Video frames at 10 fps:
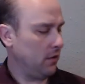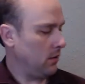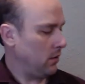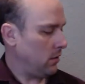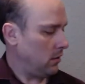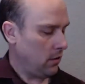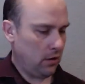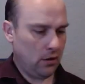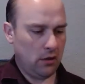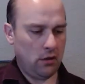
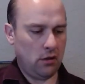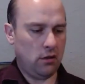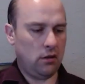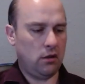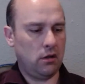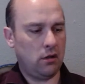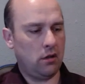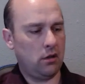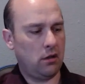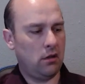
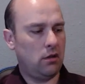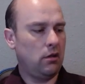Nothing is said.